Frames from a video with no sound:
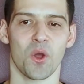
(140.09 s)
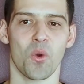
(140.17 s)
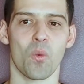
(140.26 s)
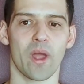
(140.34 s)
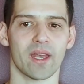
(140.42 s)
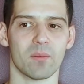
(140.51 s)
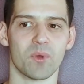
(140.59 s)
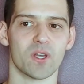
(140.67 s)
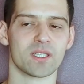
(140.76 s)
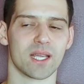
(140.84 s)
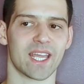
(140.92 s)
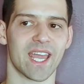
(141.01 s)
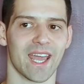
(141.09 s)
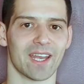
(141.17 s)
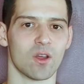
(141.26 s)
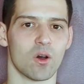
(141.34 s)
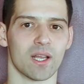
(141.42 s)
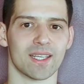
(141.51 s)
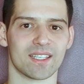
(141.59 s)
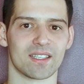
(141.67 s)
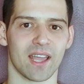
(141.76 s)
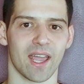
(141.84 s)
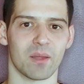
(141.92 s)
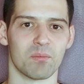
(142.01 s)
When a person cannot
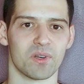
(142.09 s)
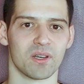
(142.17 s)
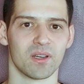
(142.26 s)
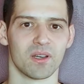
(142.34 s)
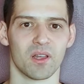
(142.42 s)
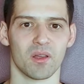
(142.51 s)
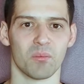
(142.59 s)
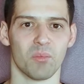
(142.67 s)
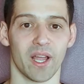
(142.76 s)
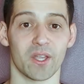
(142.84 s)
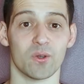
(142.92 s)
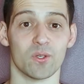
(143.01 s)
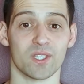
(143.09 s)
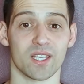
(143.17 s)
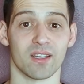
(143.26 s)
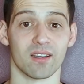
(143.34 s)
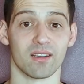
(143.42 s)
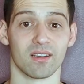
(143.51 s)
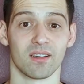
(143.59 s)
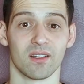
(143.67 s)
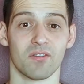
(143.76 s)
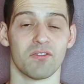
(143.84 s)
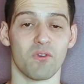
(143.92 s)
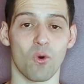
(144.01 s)
escape by using
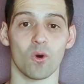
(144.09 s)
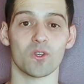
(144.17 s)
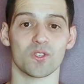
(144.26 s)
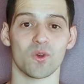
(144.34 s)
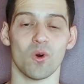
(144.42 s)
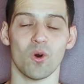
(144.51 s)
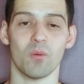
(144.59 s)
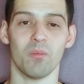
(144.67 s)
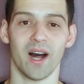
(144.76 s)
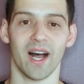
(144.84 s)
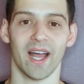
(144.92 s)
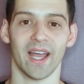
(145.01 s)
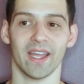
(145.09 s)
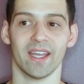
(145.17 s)
force or by